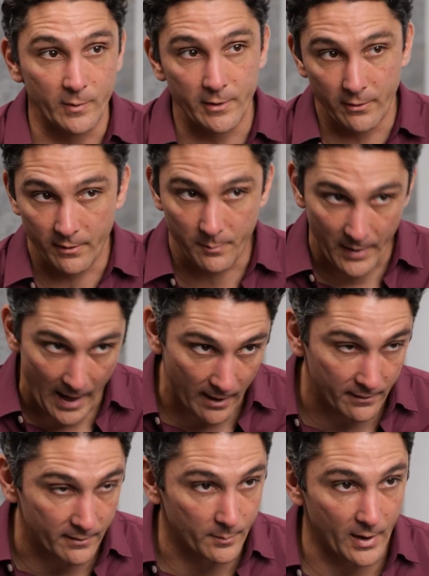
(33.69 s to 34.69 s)
we know the
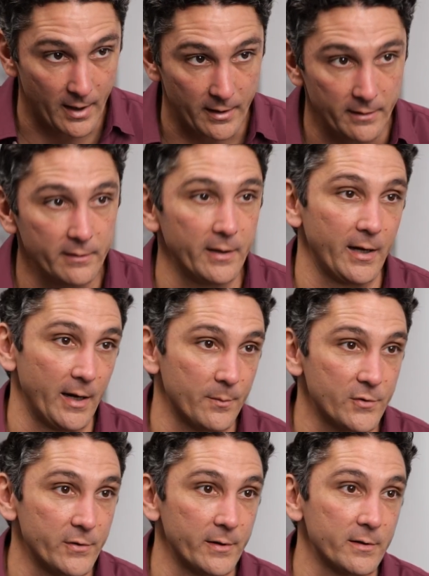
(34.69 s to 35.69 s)
back of the body, the
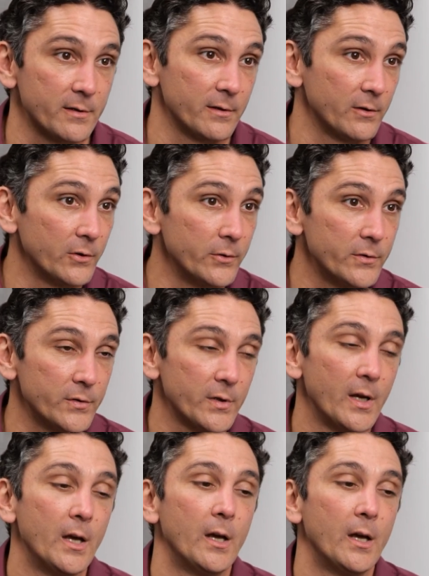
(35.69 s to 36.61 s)
hamstrings and the glutes